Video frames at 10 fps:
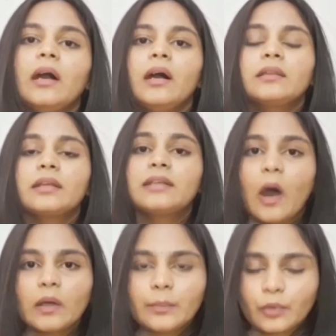The
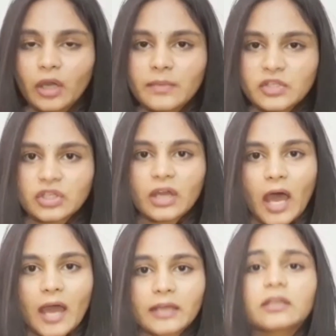Dowry Prohibition
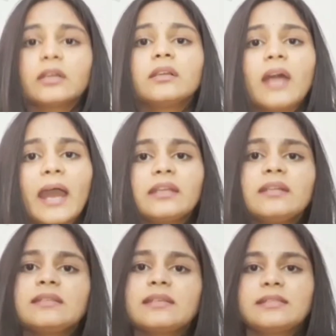Act
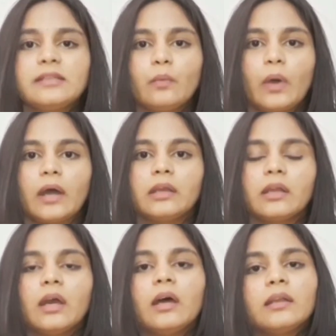nineteen sixty-one
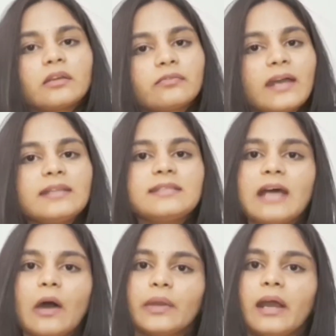defines
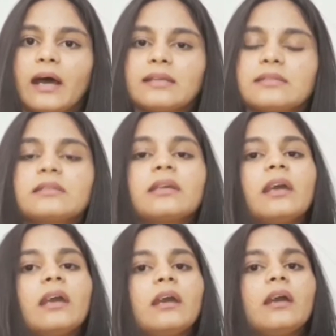dowry as
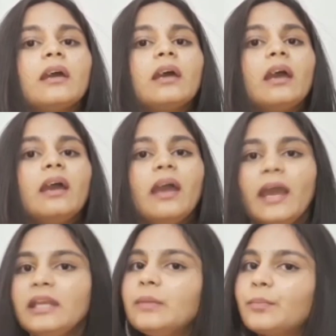
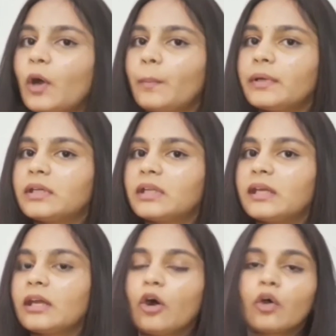any
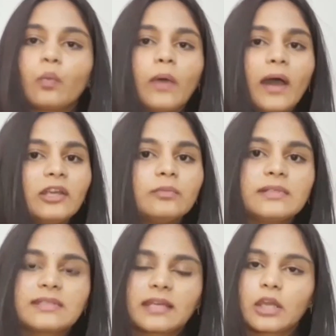property or valuable
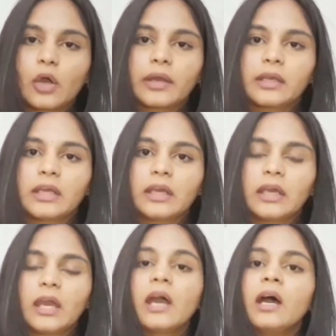security
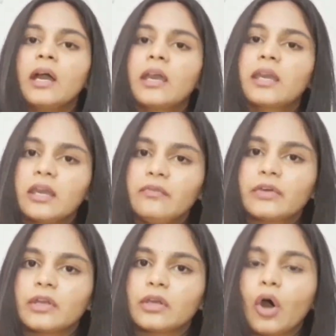
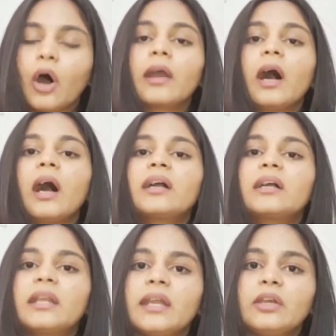given or
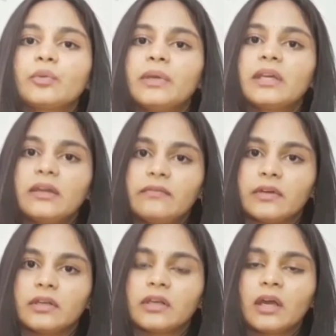agreed to be
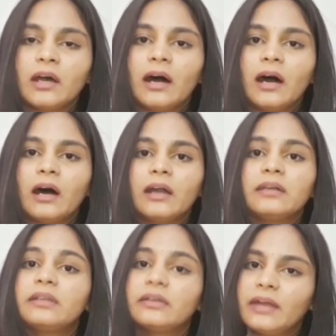given
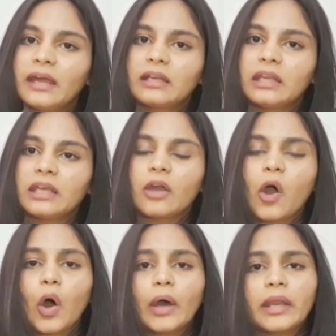directly
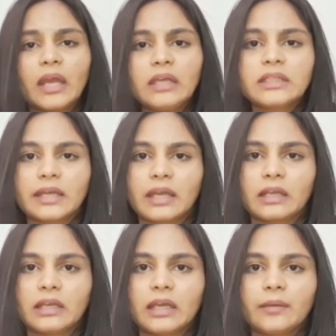or indirectly,